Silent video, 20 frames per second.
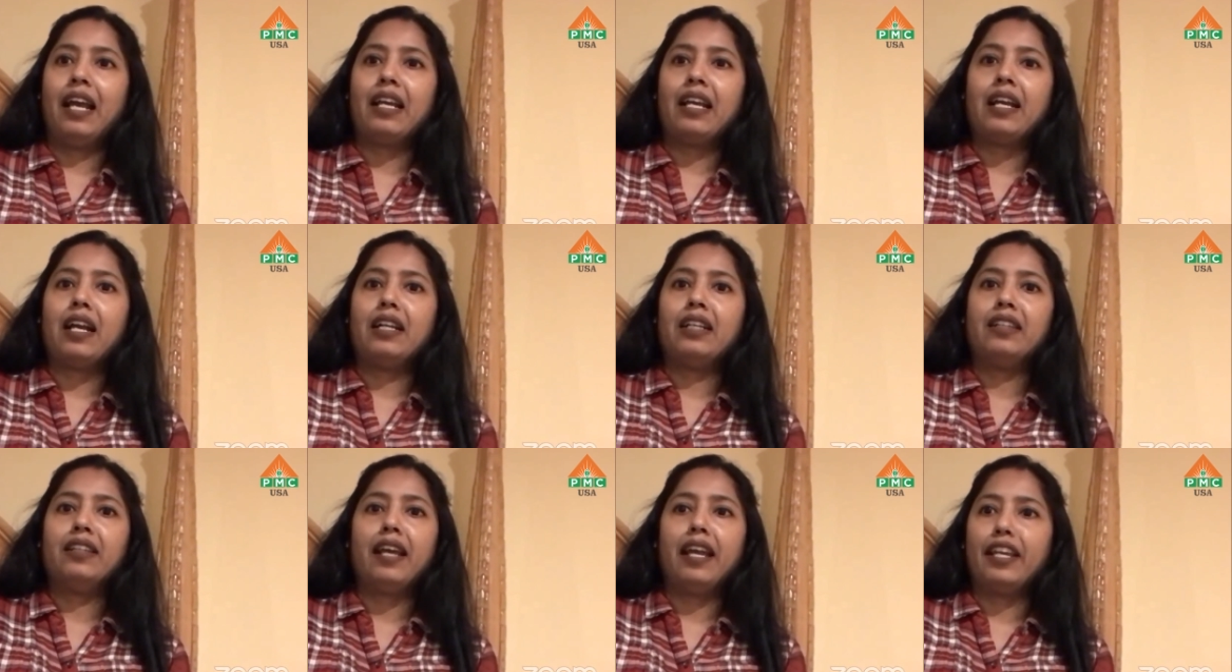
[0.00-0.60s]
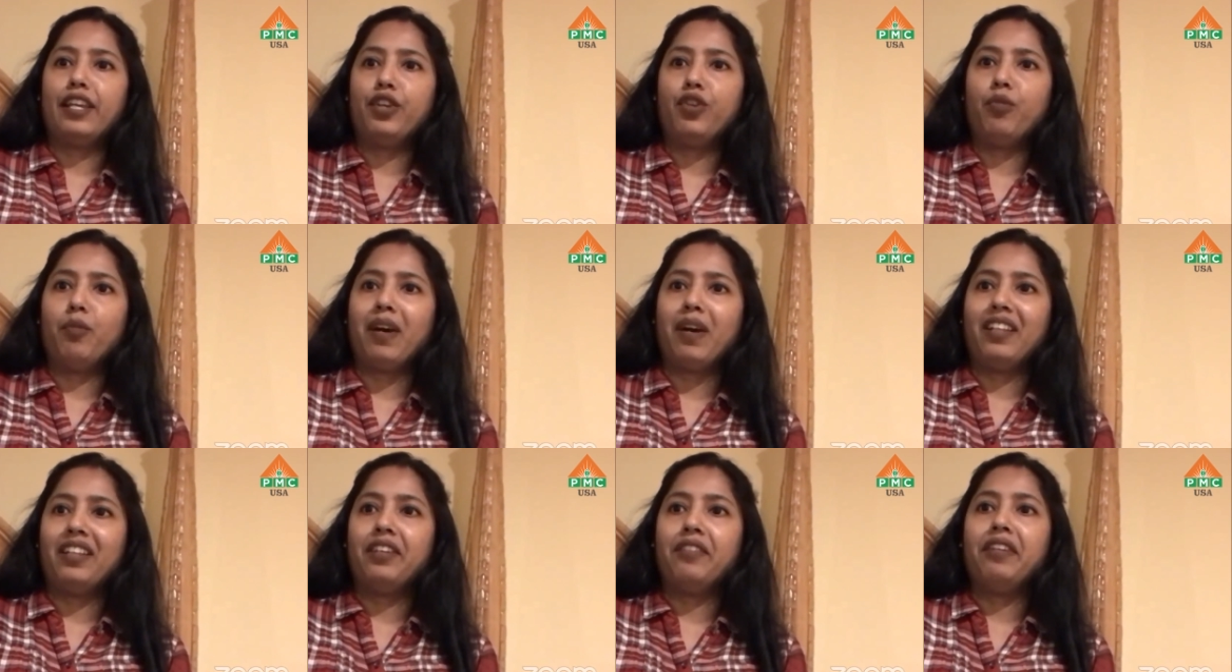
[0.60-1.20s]
I can't thank you,
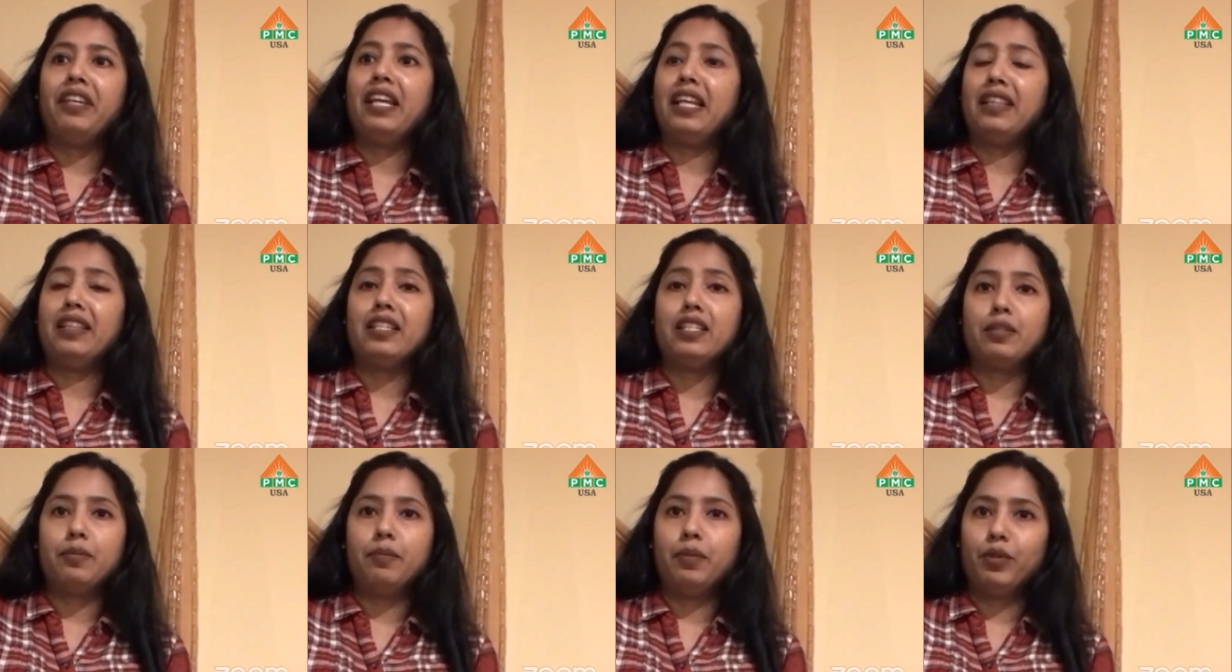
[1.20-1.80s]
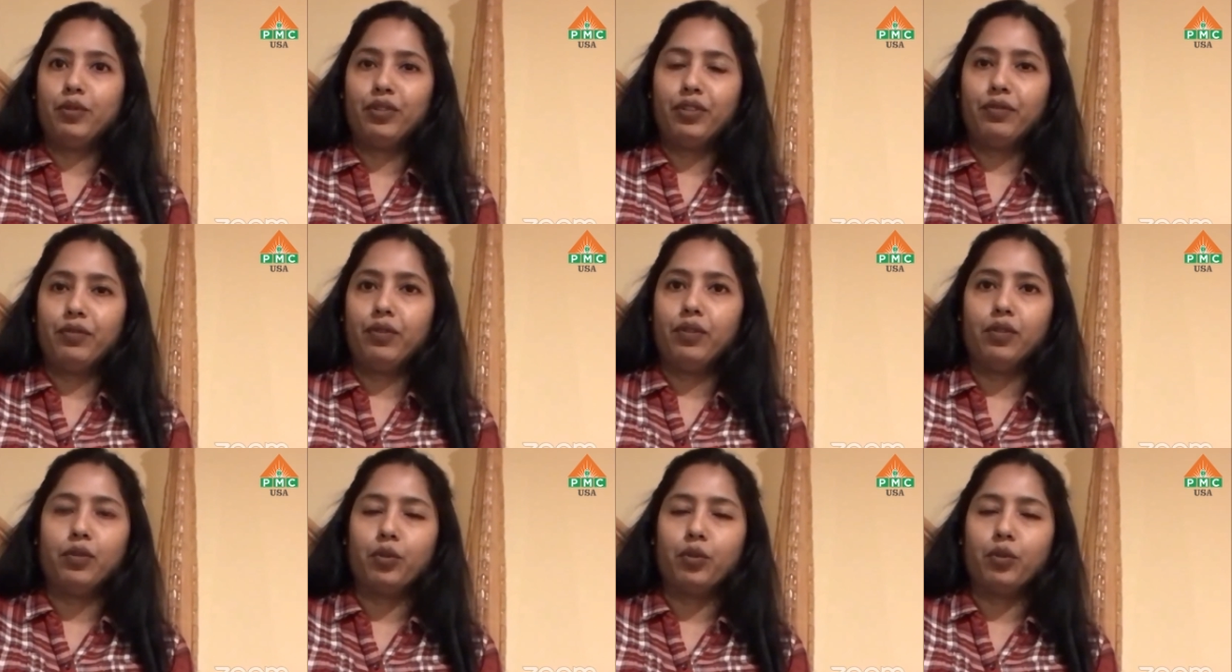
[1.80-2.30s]
Madhavi, and this beautiful